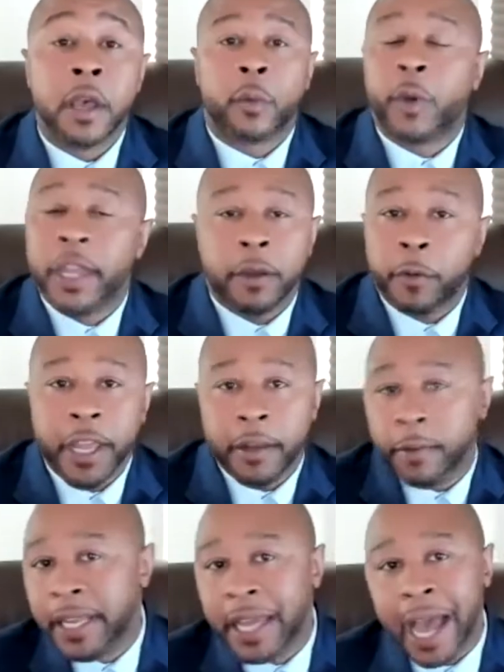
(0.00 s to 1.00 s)

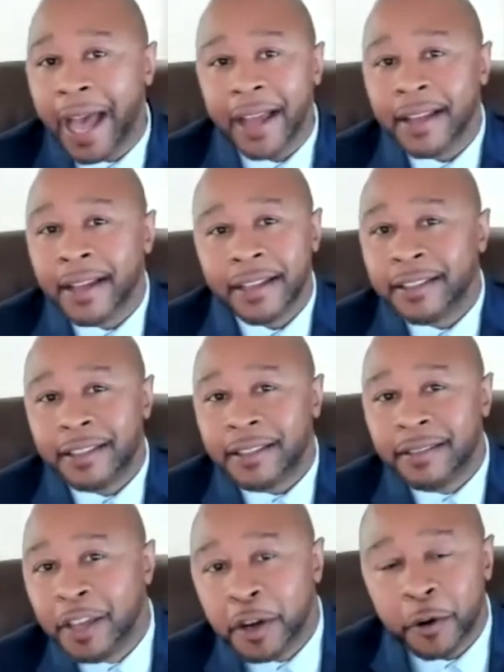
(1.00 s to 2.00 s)
We got,
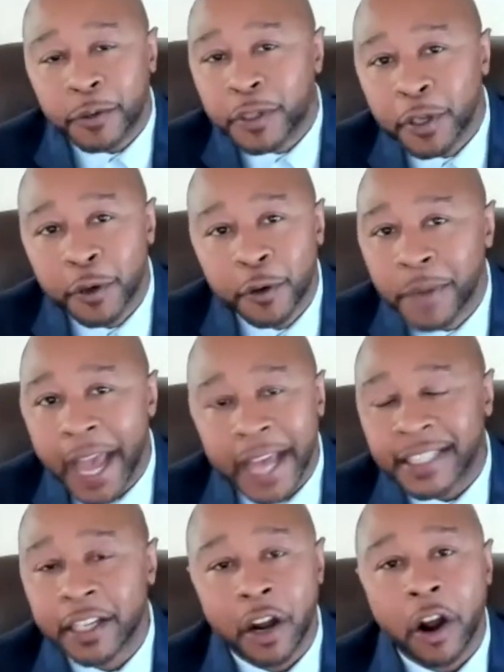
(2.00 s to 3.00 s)
to
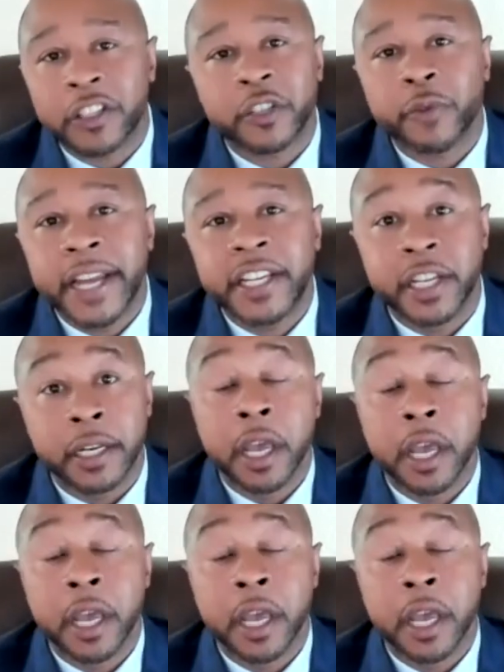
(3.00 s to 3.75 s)
mass incarceration.